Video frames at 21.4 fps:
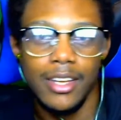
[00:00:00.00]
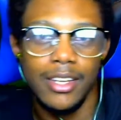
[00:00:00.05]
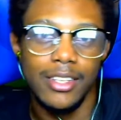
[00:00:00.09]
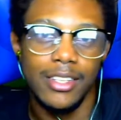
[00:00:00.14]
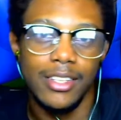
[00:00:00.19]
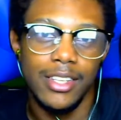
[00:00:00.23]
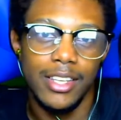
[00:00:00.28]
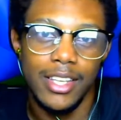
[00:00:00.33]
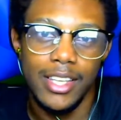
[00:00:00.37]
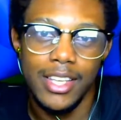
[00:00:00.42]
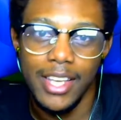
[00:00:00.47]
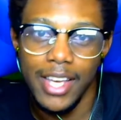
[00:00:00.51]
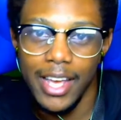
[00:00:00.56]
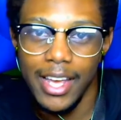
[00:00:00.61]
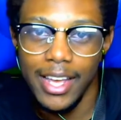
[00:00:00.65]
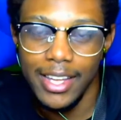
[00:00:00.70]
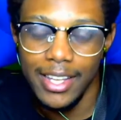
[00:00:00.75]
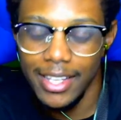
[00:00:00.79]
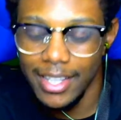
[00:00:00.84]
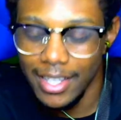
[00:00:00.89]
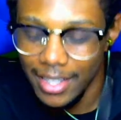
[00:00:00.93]
You
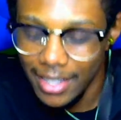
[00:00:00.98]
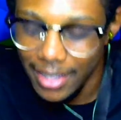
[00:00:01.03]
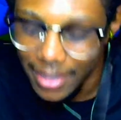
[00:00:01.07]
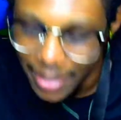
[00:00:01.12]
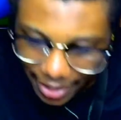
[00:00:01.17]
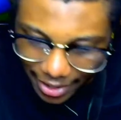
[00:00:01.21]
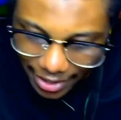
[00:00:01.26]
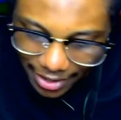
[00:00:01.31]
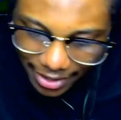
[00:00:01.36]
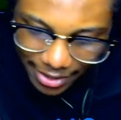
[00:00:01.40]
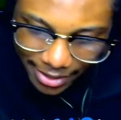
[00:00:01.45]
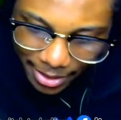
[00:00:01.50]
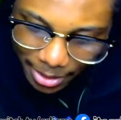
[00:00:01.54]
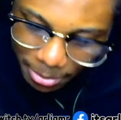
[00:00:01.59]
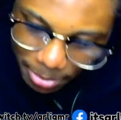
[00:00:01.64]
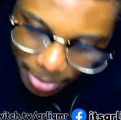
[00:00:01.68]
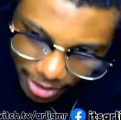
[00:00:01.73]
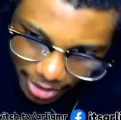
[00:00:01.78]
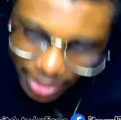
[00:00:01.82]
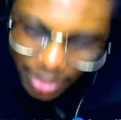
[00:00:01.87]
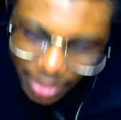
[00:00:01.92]
can't let him
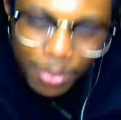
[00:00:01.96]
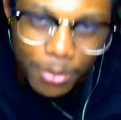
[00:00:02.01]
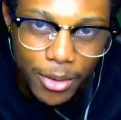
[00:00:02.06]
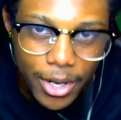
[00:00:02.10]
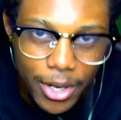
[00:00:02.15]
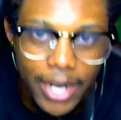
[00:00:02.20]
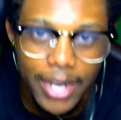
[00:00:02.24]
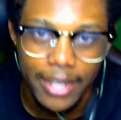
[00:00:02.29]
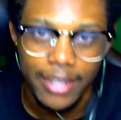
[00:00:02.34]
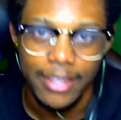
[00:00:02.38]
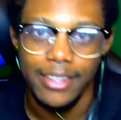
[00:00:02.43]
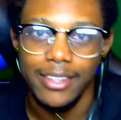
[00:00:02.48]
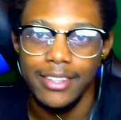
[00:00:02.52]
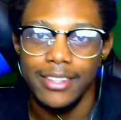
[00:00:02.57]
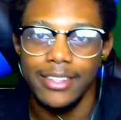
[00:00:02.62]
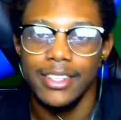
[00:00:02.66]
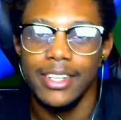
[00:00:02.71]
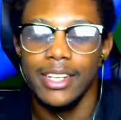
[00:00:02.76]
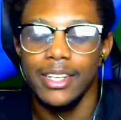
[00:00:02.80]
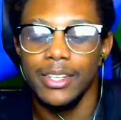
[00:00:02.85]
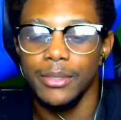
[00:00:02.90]
get away
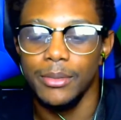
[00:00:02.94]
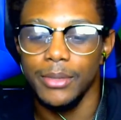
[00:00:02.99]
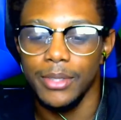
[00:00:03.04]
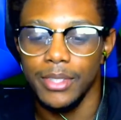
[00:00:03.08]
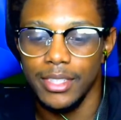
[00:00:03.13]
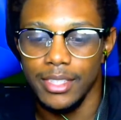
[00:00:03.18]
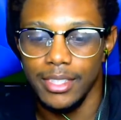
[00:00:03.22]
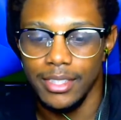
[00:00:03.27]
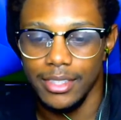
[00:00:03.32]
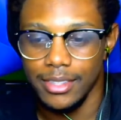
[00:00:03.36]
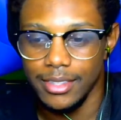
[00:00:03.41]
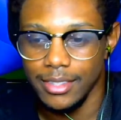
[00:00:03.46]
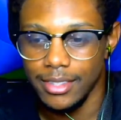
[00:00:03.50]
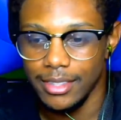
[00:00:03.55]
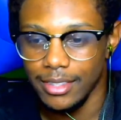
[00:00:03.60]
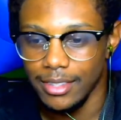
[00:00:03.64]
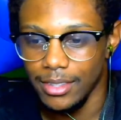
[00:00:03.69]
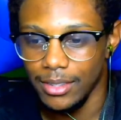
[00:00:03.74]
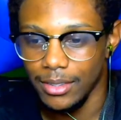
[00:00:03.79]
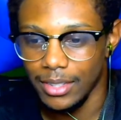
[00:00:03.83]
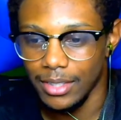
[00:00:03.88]
with this,
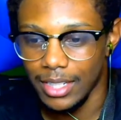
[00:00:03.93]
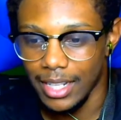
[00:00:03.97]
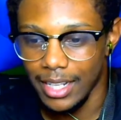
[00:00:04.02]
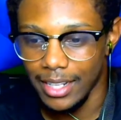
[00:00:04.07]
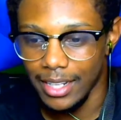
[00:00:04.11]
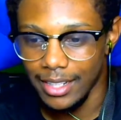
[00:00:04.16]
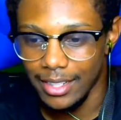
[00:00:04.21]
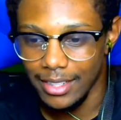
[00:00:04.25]
okay?